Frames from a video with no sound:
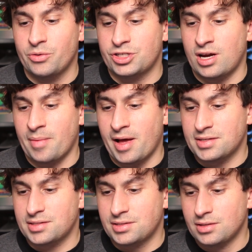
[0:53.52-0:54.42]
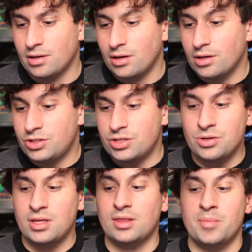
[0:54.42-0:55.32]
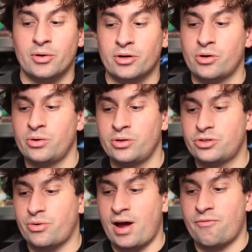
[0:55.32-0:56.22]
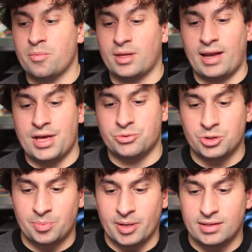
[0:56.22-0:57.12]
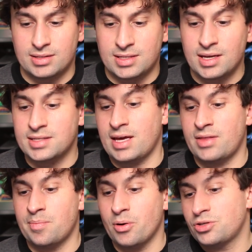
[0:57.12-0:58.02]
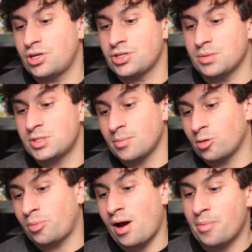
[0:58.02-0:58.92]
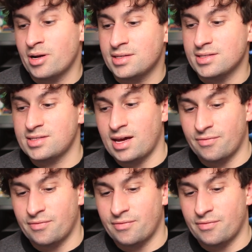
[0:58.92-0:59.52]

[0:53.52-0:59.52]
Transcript: Risham asks, do you think the Mirakuru derive from the Lazarus Pit, seeing as how they both share some similar properties and side